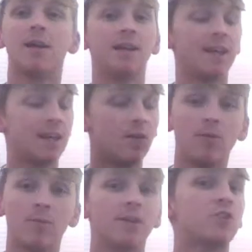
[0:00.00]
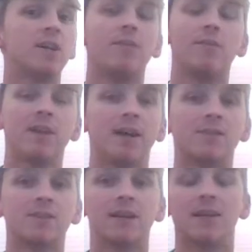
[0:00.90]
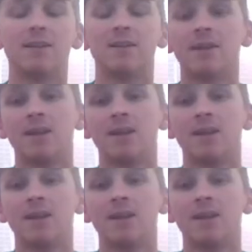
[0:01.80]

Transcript: He killed him with a chair on the outside.